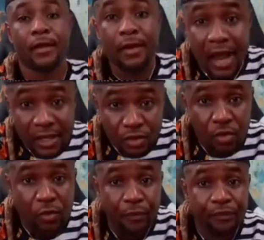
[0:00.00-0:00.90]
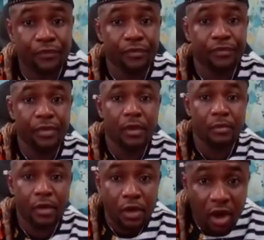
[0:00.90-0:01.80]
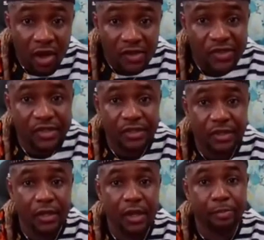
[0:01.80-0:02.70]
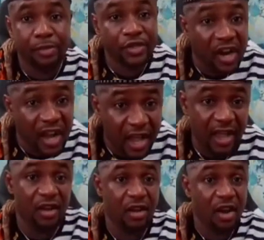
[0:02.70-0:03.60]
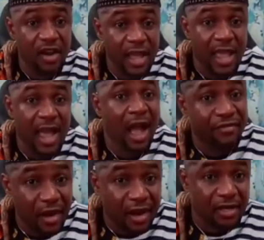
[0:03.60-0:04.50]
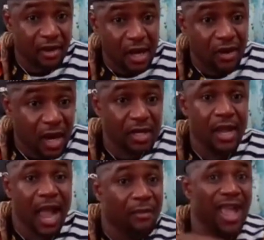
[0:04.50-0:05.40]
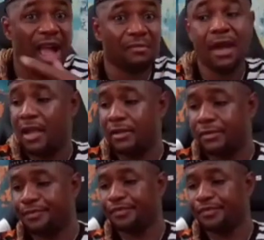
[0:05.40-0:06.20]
That's so because a picture there oginya ya afie la don kadokade awo ya agbayan.